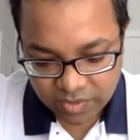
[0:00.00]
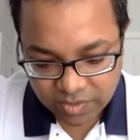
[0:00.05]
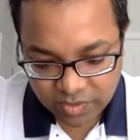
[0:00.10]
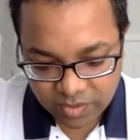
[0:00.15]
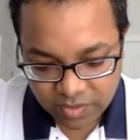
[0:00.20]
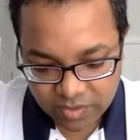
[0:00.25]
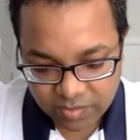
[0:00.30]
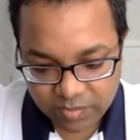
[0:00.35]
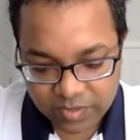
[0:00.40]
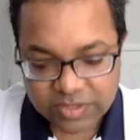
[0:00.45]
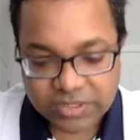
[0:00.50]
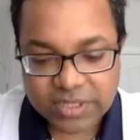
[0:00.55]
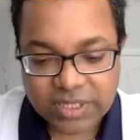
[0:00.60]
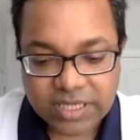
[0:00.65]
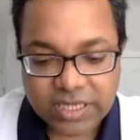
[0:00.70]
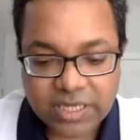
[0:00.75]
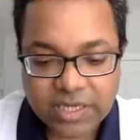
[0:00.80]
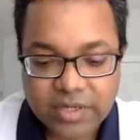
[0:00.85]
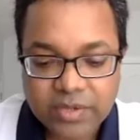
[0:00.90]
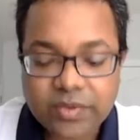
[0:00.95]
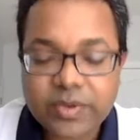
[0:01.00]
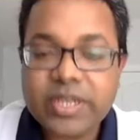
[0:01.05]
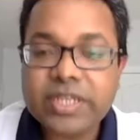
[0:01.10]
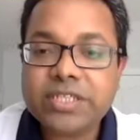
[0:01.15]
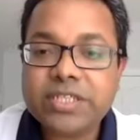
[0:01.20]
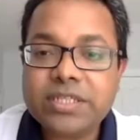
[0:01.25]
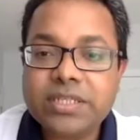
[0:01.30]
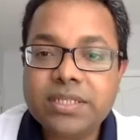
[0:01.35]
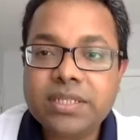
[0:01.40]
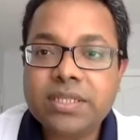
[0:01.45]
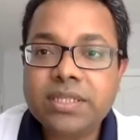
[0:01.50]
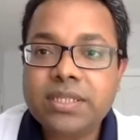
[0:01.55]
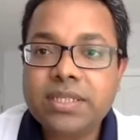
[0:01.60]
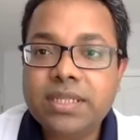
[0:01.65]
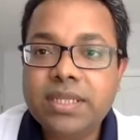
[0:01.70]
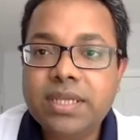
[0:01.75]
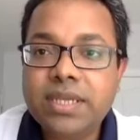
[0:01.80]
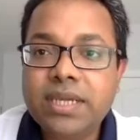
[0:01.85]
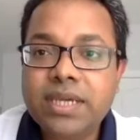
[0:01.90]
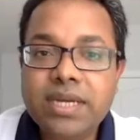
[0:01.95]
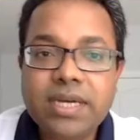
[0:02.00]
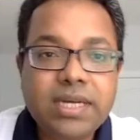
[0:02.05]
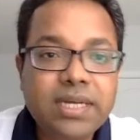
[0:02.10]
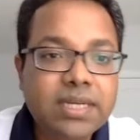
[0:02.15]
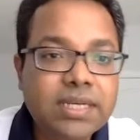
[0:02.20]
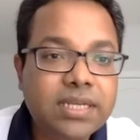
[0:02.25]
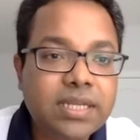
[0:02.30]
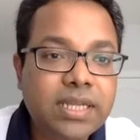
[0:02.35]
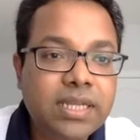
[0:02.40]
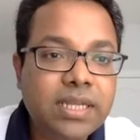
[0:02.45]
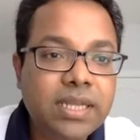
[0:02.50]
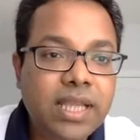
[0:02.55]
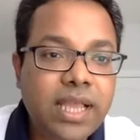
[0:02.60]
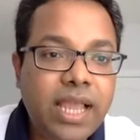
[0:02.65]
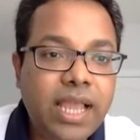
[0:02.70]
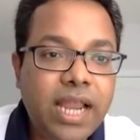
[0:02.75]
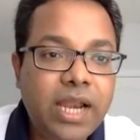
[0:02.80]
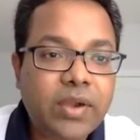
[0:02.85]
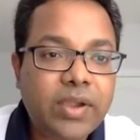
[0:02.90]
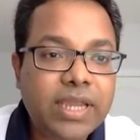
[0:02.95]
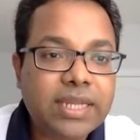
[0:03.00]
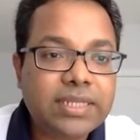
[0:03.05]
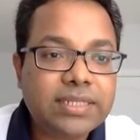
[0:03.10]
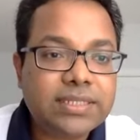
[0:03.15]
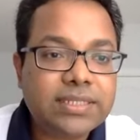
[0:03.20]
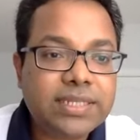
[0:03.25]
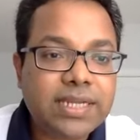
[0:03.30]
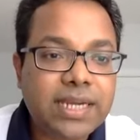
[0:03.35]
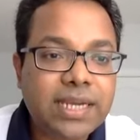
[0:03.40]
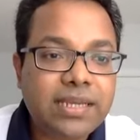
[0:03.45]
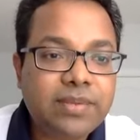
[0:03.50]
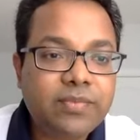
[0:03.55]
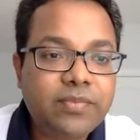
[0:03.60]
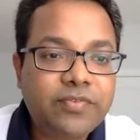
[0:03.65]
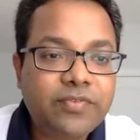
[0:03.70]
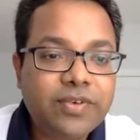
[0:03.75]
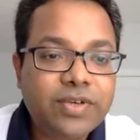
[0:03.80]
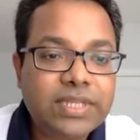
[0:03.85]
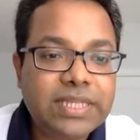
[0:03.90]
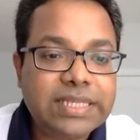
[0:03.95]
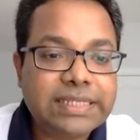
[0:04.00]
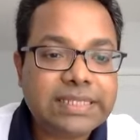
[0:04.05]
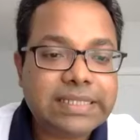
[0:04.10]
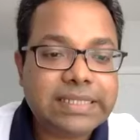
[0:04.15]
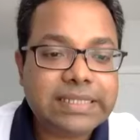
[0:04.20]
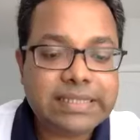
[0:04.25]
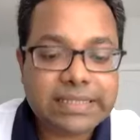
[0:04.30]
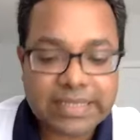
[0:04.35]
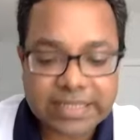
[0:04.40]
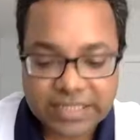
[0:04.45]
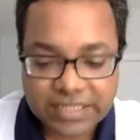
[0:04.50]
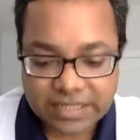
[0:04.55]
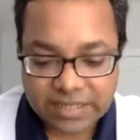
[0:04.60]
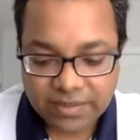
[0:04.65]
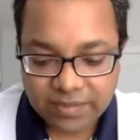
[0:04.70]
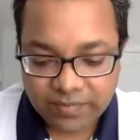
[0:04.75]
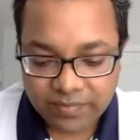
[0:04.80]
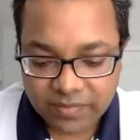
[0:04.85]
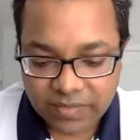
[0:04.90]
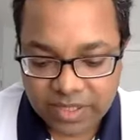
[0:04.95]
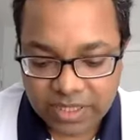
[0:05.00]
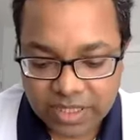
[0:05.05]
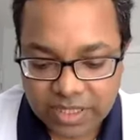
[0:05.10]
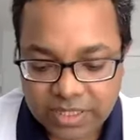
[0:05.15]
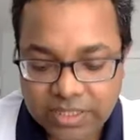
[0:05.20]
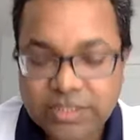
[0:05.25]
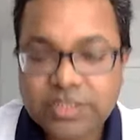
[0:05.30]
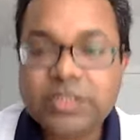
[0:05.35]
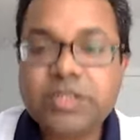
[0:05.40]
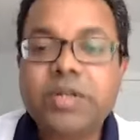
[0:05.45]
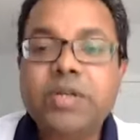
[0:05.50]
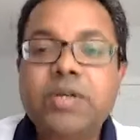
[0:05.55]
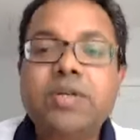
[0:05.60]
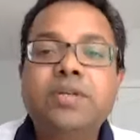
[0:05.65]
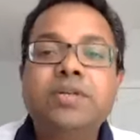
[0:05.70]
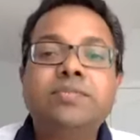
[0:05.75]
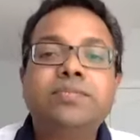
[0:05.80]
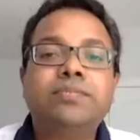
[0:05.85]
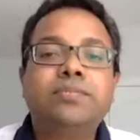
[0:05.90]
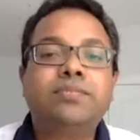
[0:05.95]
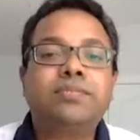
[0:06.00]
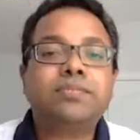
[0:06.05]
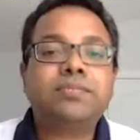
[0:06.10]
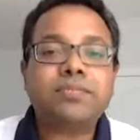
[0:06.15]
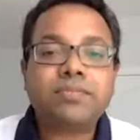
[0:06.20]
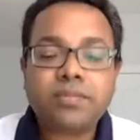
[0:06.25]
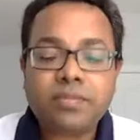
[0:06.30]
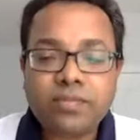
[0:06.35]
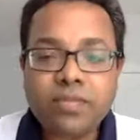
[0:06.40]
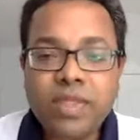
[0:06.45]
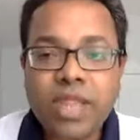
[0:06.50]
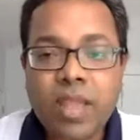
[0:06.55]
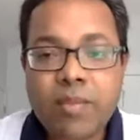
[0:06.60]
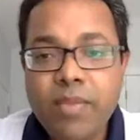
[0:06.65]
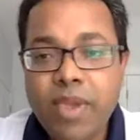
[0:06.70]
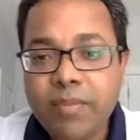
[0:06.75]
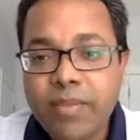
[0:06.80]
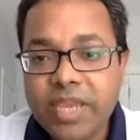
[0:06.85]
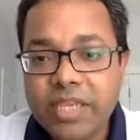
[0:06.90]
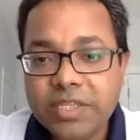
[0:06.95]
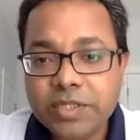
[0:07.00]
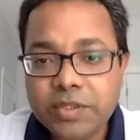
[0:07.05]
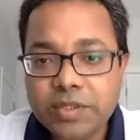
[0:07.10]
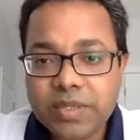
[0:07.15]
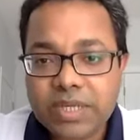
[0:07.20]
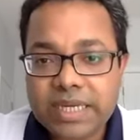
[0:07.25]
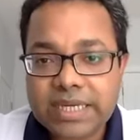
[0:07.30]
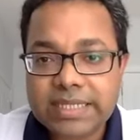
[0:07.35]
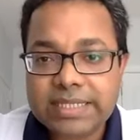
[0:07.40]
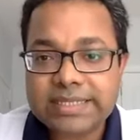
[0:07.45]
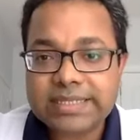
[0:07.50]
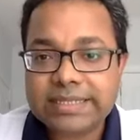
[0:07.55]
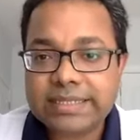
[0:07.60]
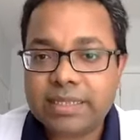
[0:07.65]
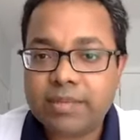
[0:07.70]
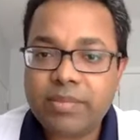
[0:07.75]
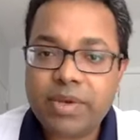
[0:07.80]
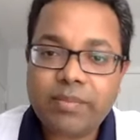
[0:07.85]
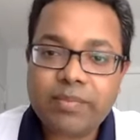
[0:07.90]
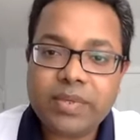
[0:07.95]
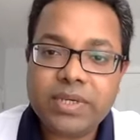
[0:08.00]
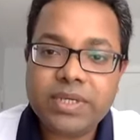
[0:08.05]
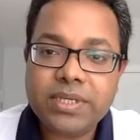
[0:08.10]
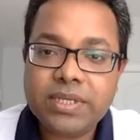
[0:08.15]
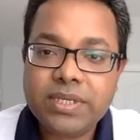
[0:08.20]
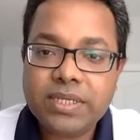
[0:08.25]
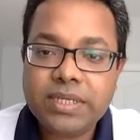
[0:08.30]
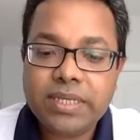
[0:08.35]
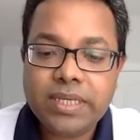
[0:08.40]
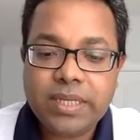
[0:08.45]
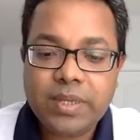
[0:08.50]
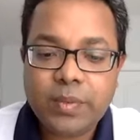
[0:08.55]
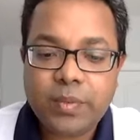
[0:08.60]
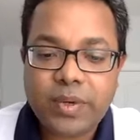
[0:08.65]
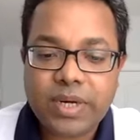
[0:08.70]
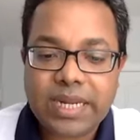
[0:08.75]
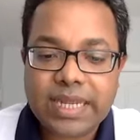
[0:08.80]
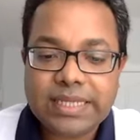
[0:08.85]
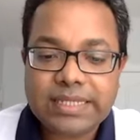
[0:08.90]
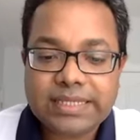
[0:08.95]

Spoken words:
almost reached the allocated time for this session. So maybe to sum up what I